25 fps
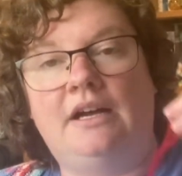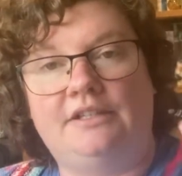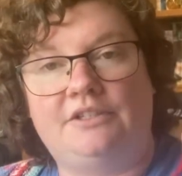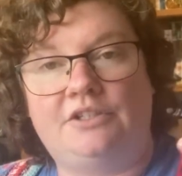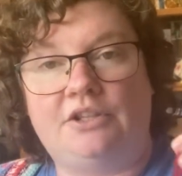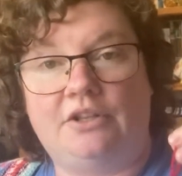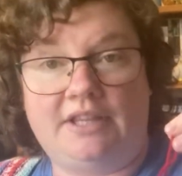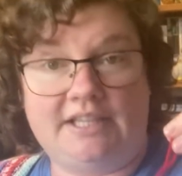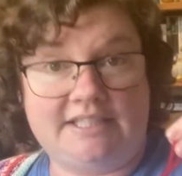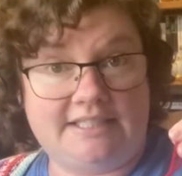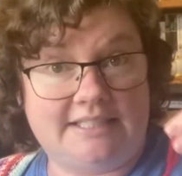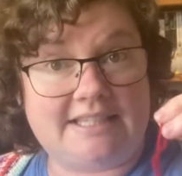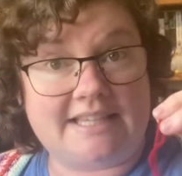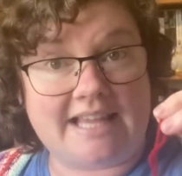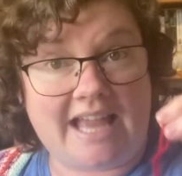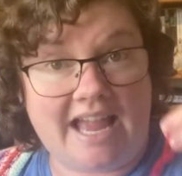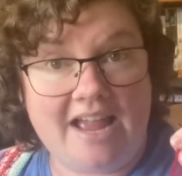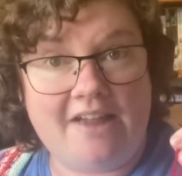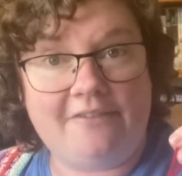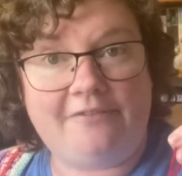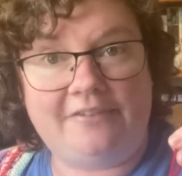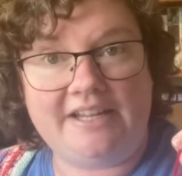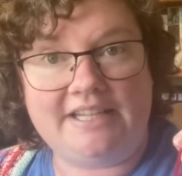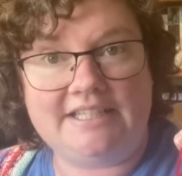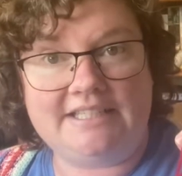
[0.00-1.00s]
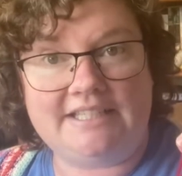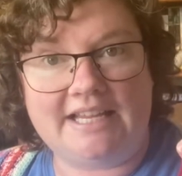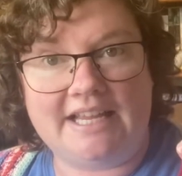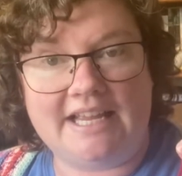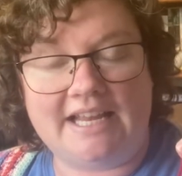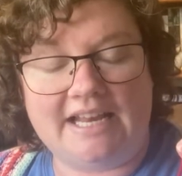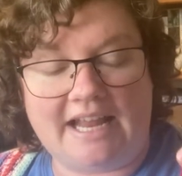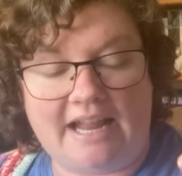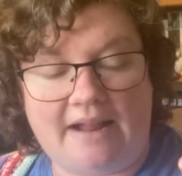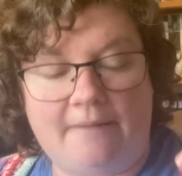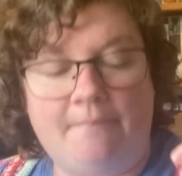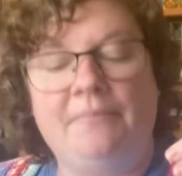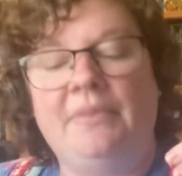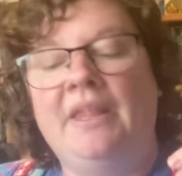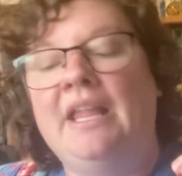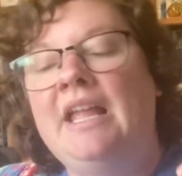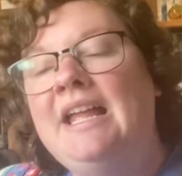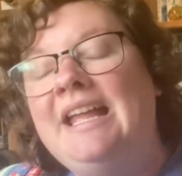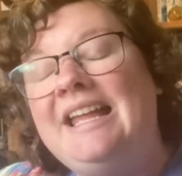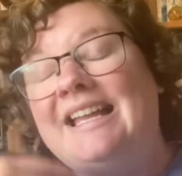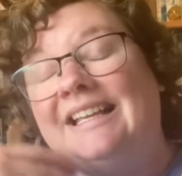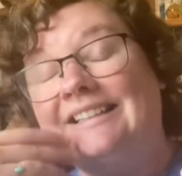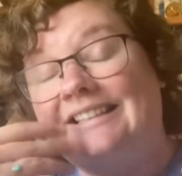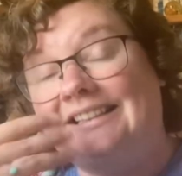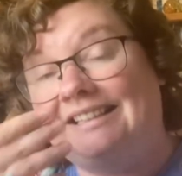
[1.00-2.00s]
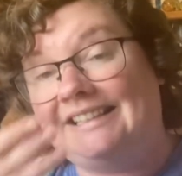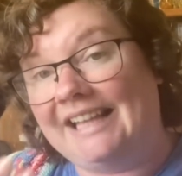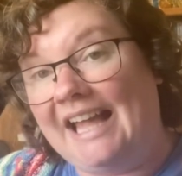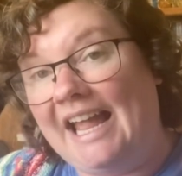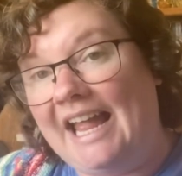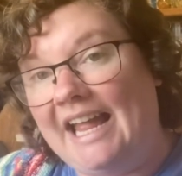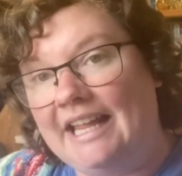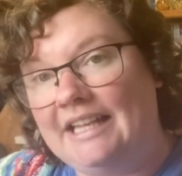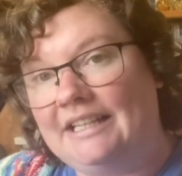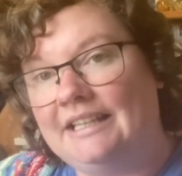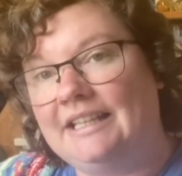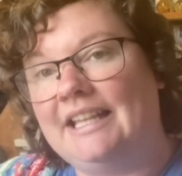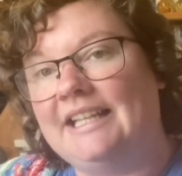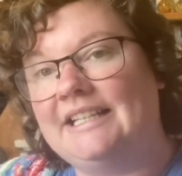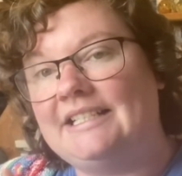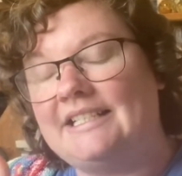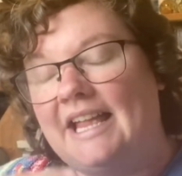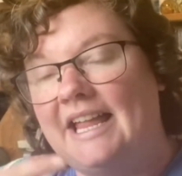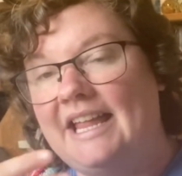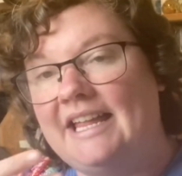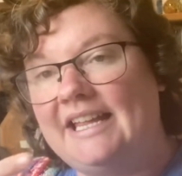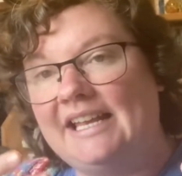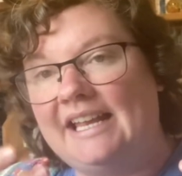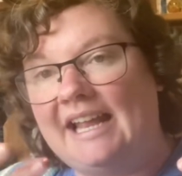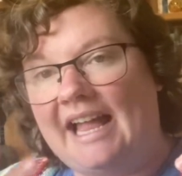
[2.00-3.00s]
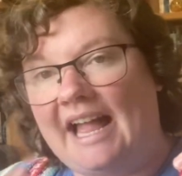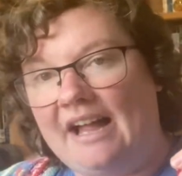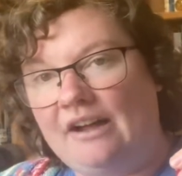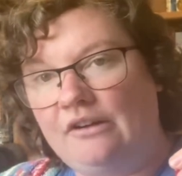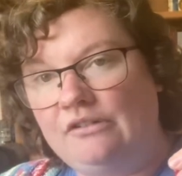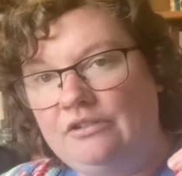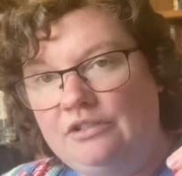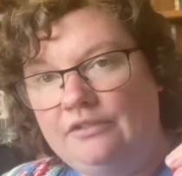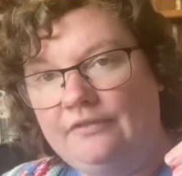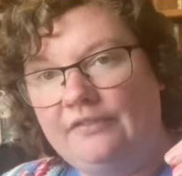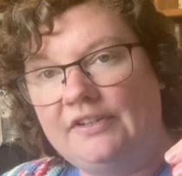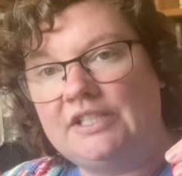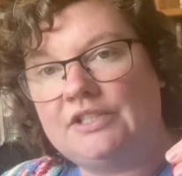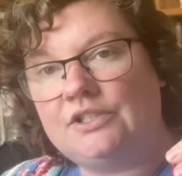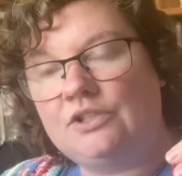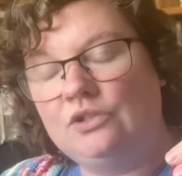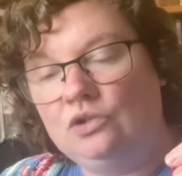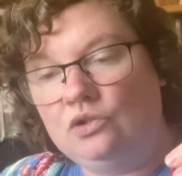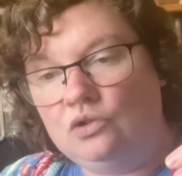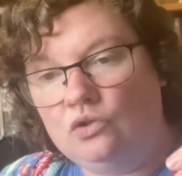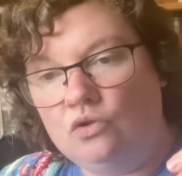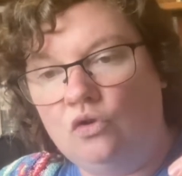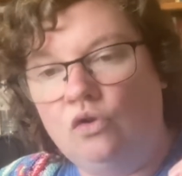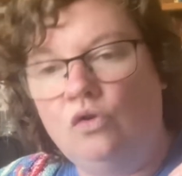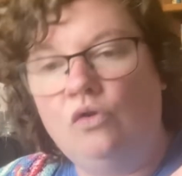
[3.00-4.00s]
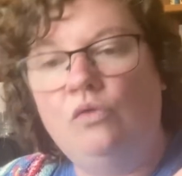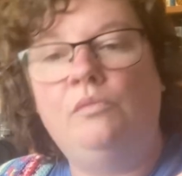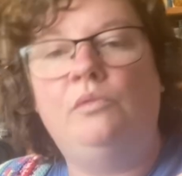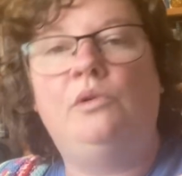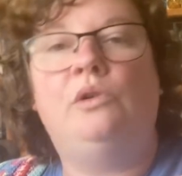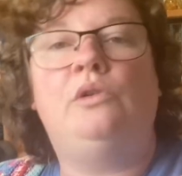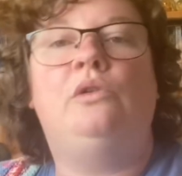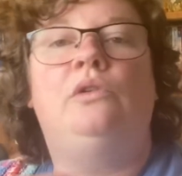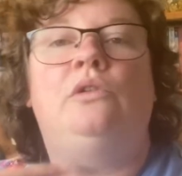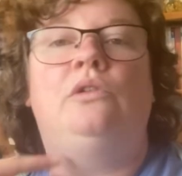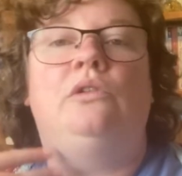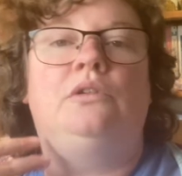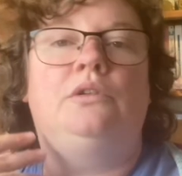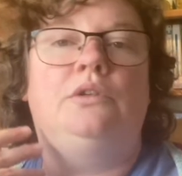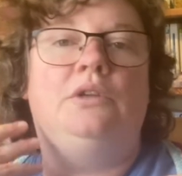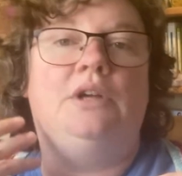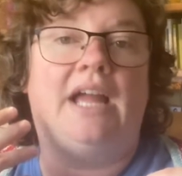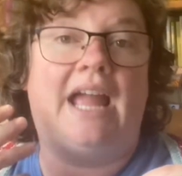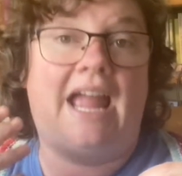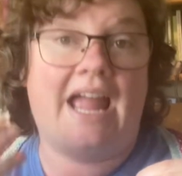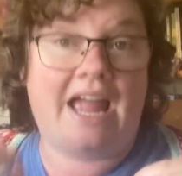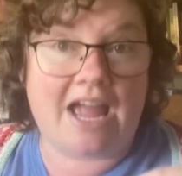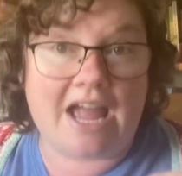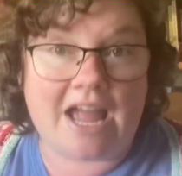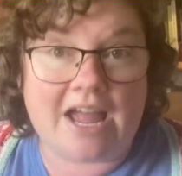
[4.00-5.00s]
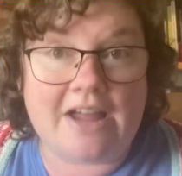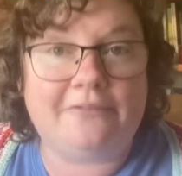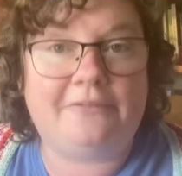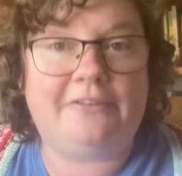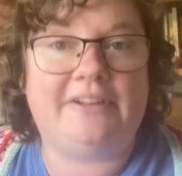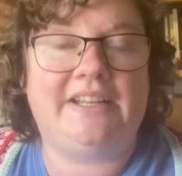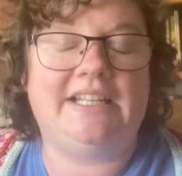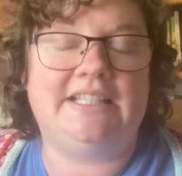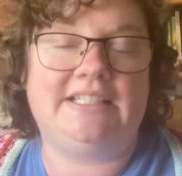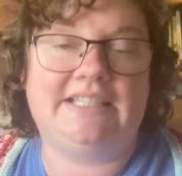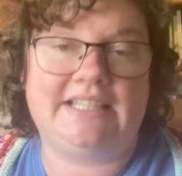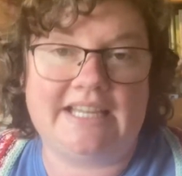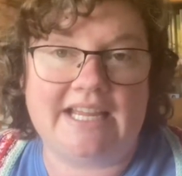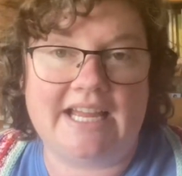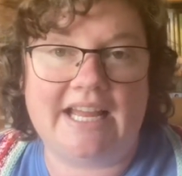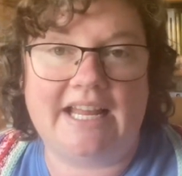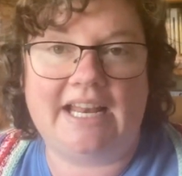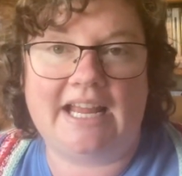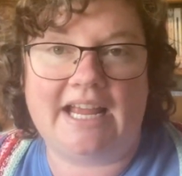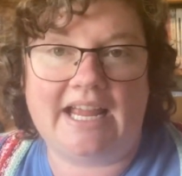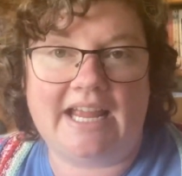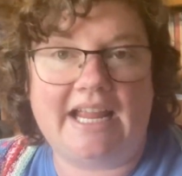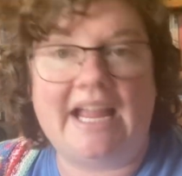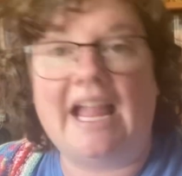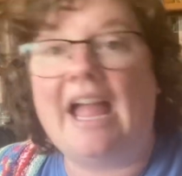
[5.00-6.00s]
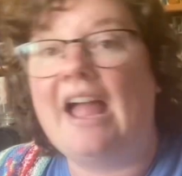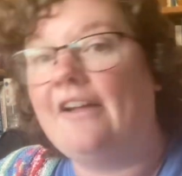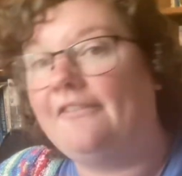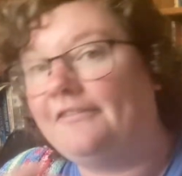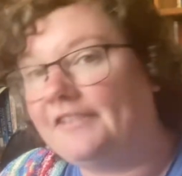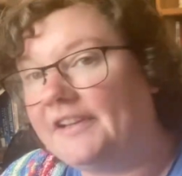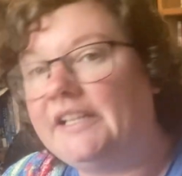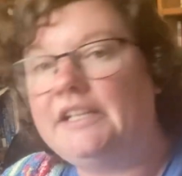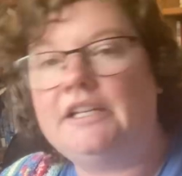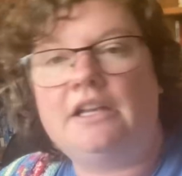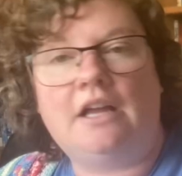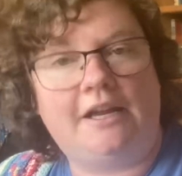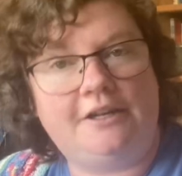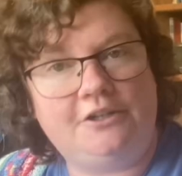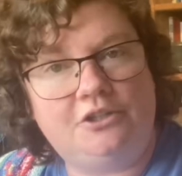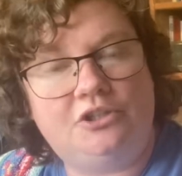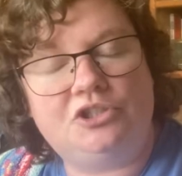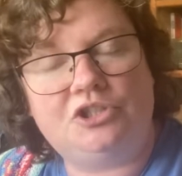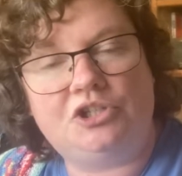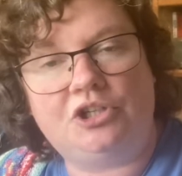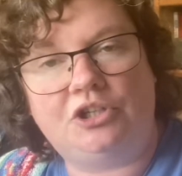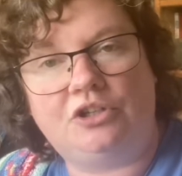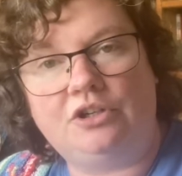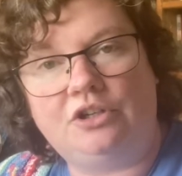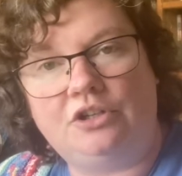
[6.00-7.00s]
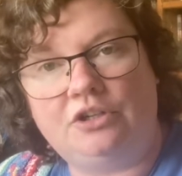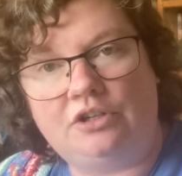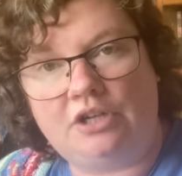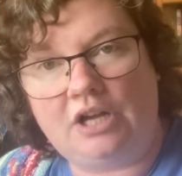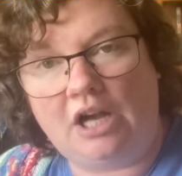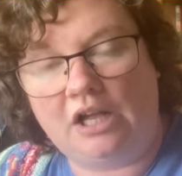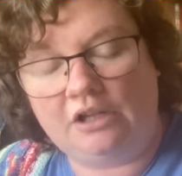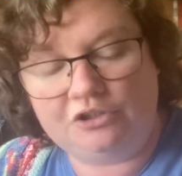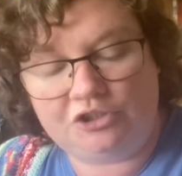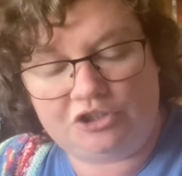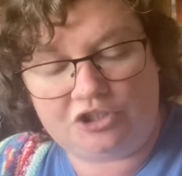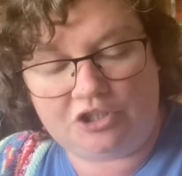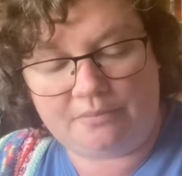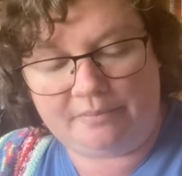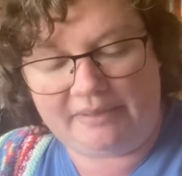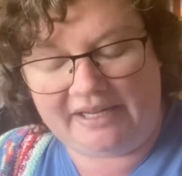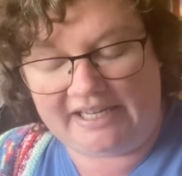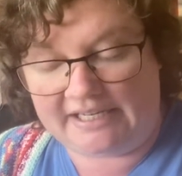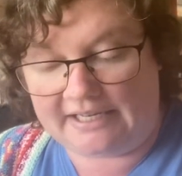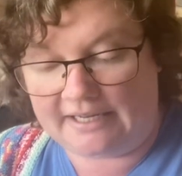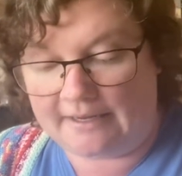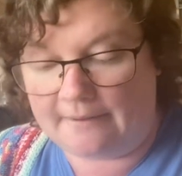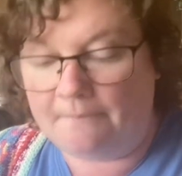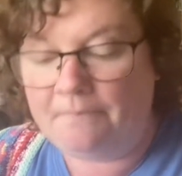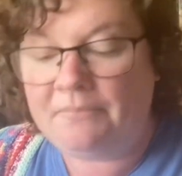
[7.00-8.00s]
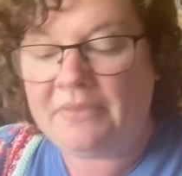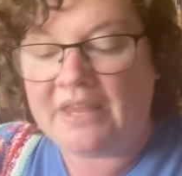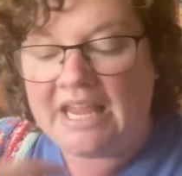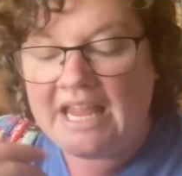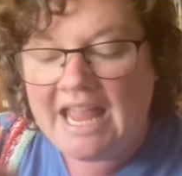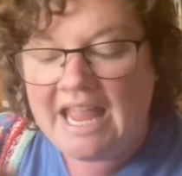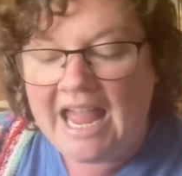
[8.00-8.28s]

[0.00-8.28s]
So this is the heavy DNA. Then they take it out of its normal heavy DNA, heavy nitrogen culture medium,